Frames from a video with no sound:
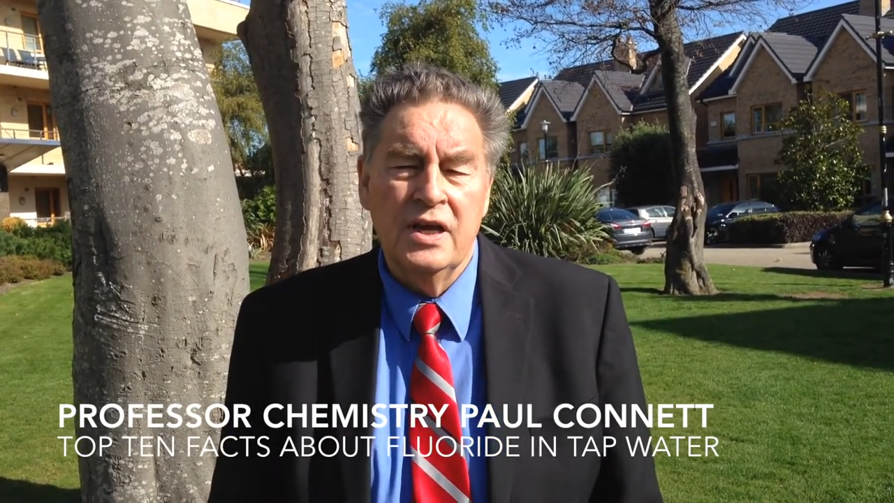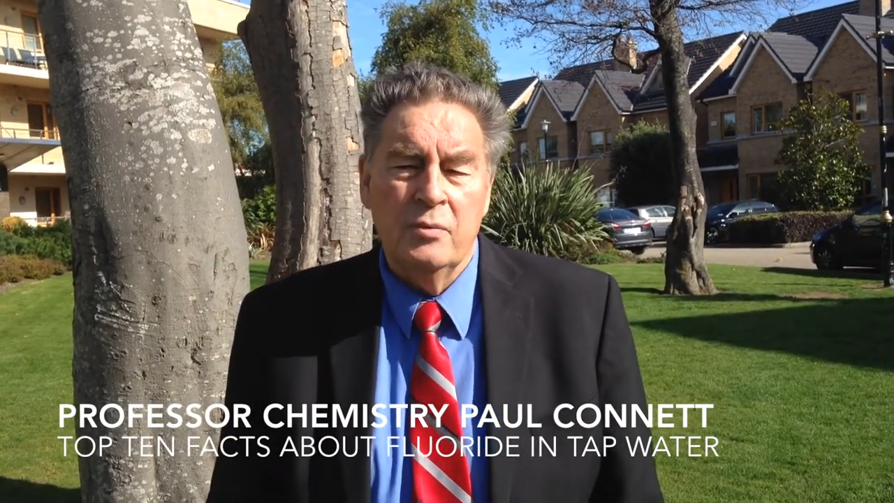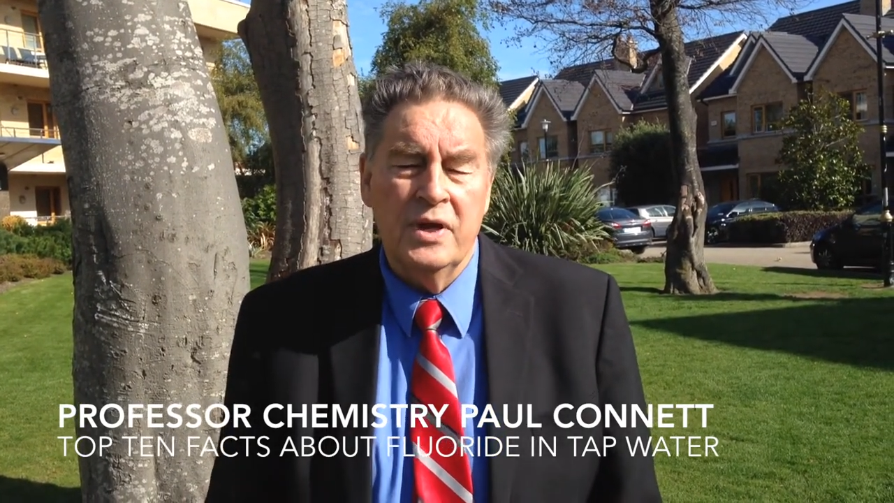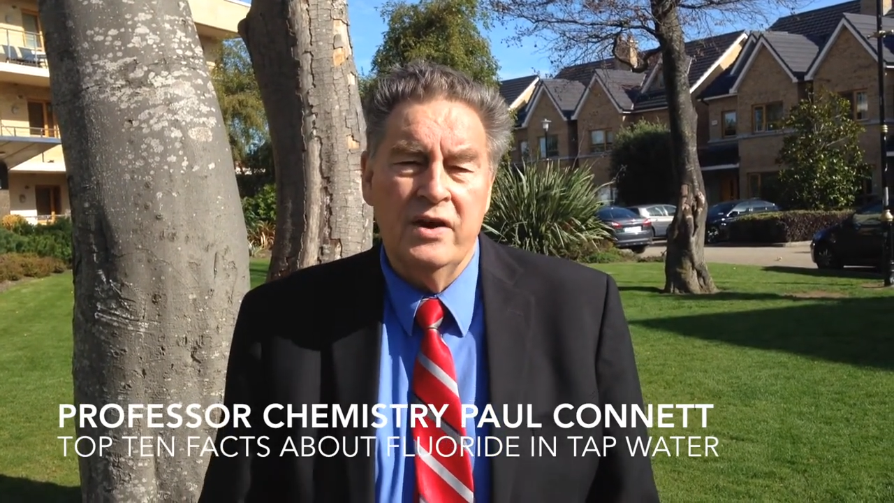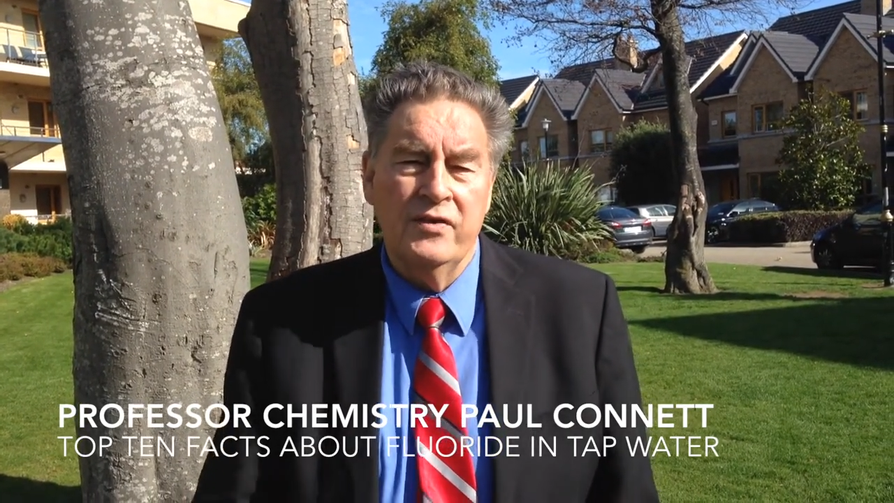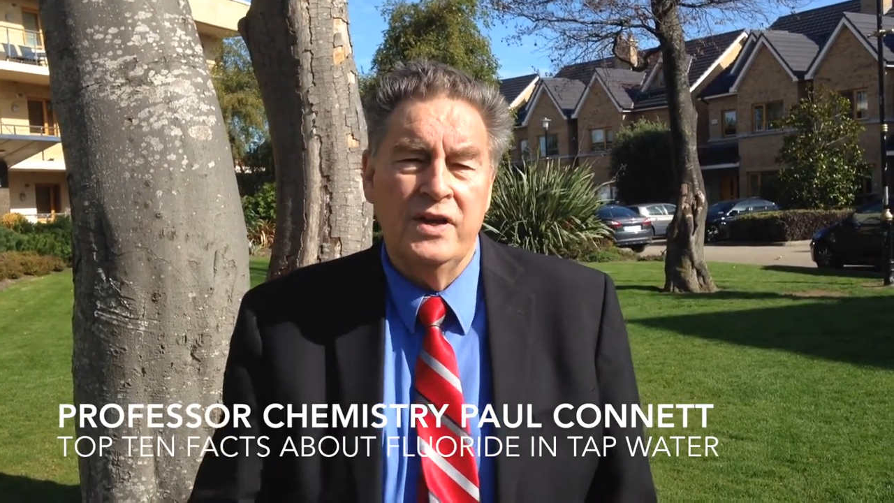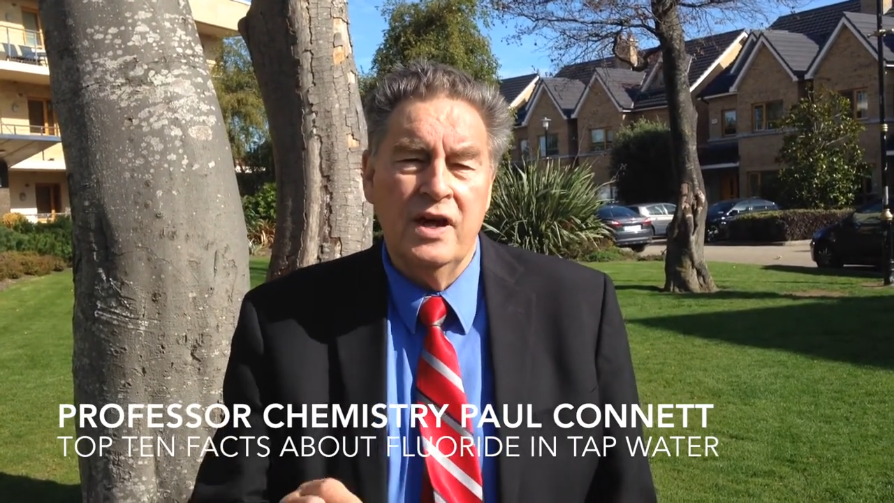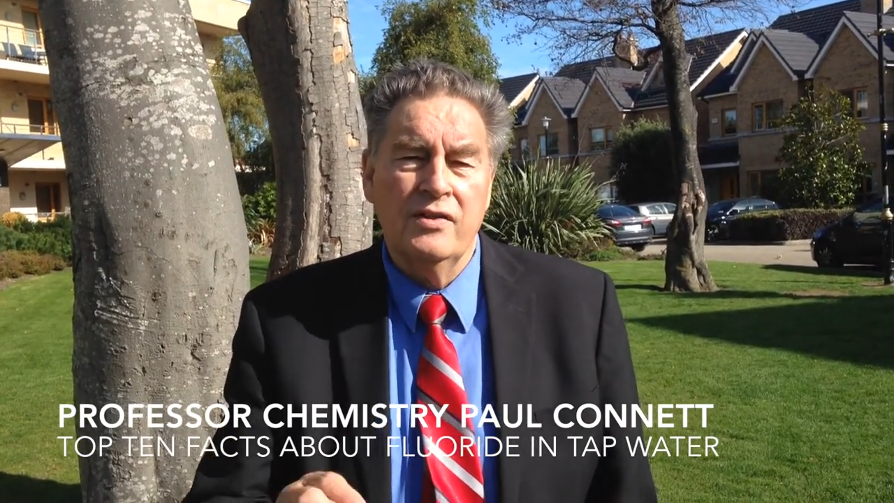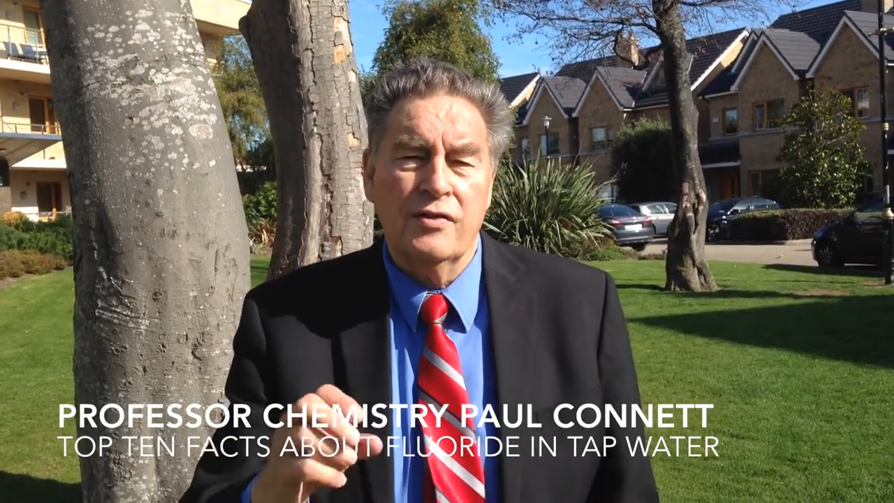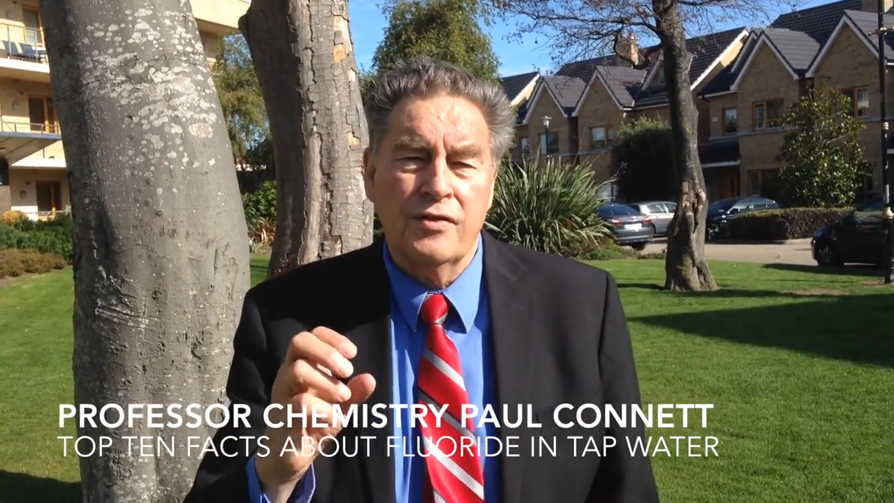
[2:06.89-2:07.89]
We have
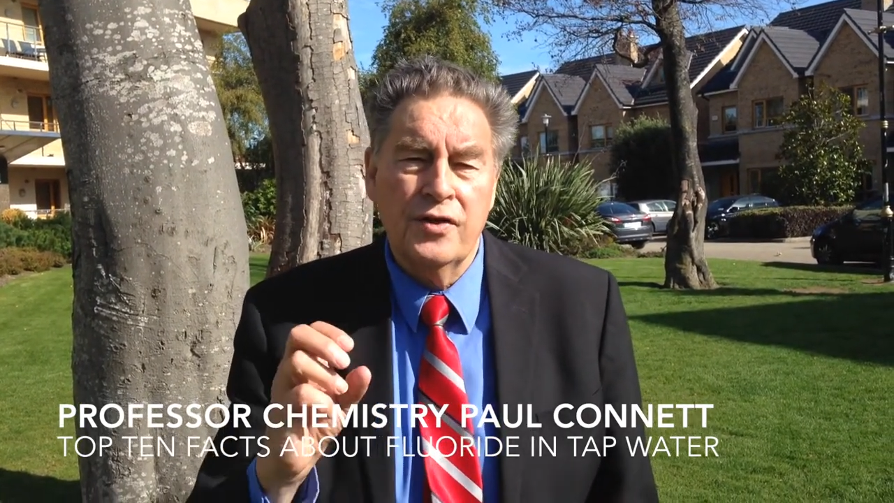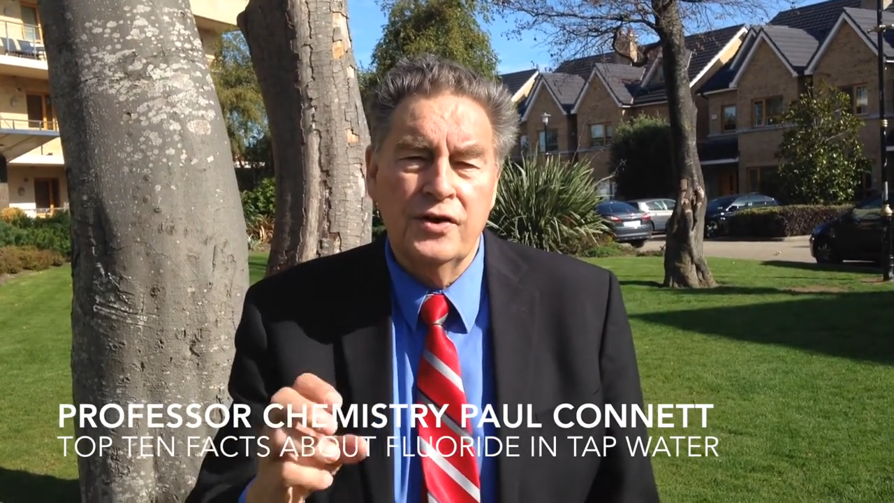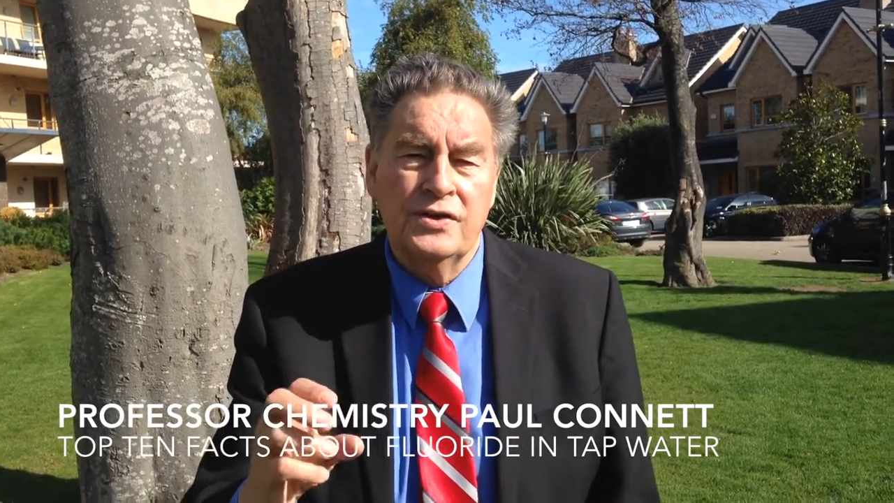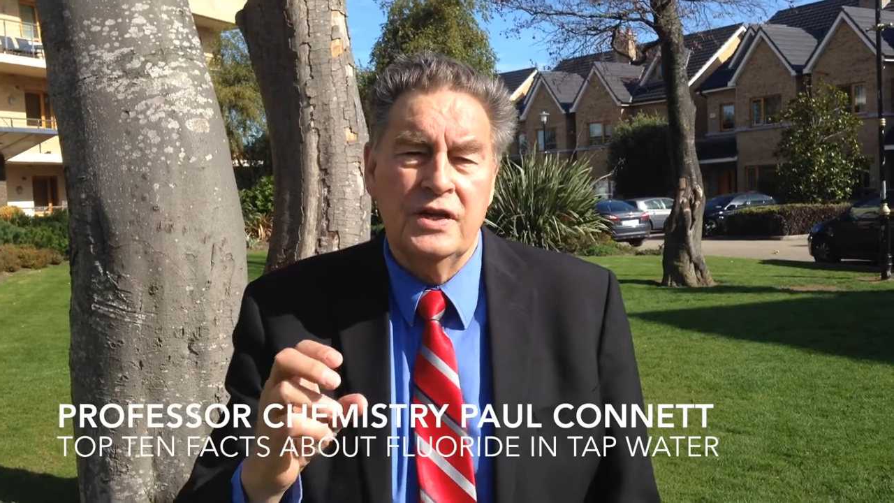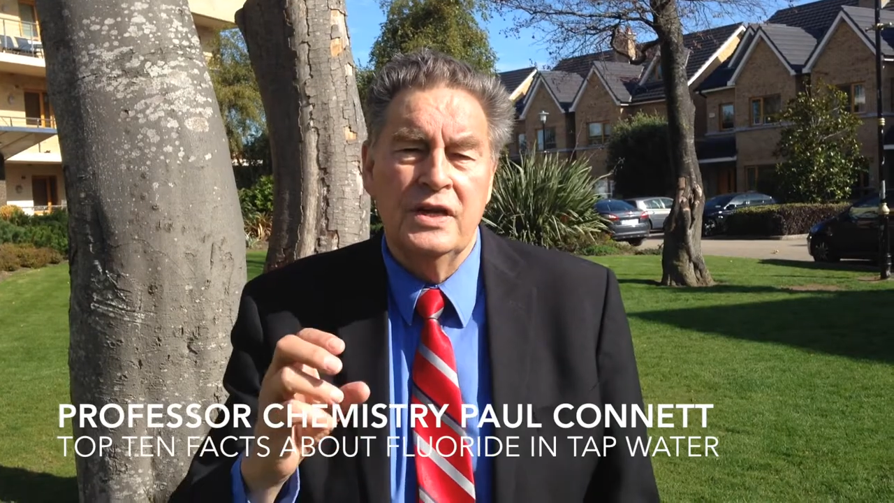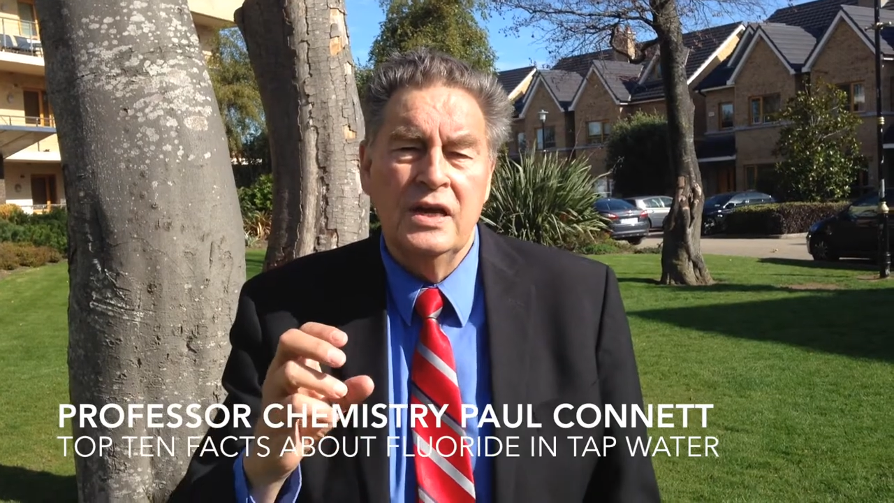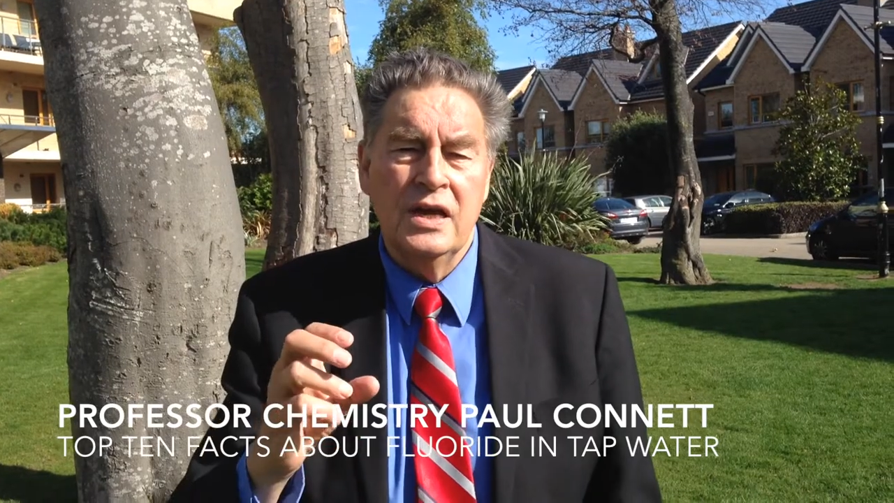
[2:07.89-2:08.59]
another 30